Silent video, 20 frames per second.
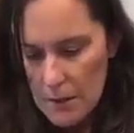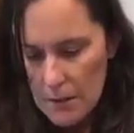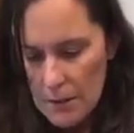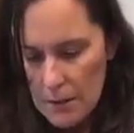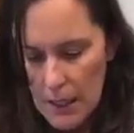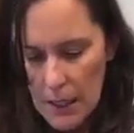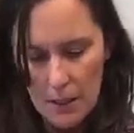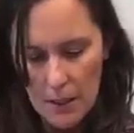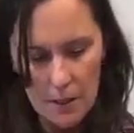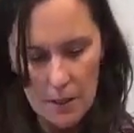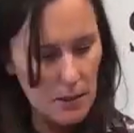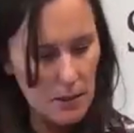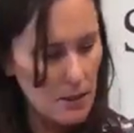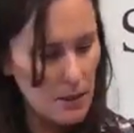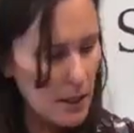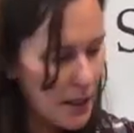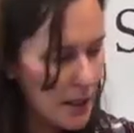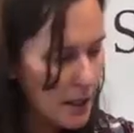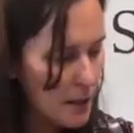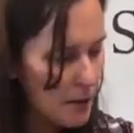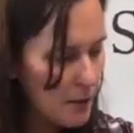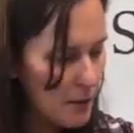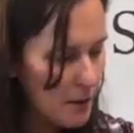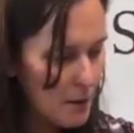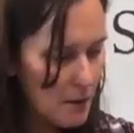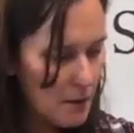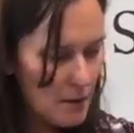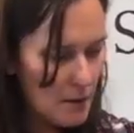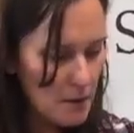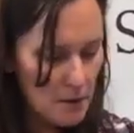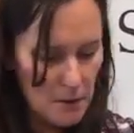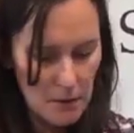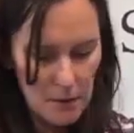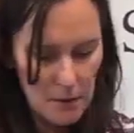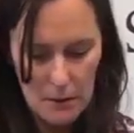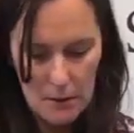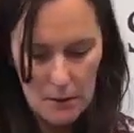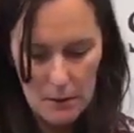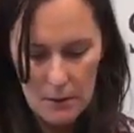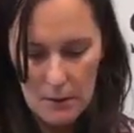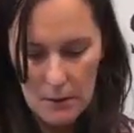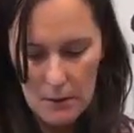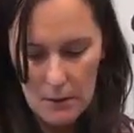So I just take this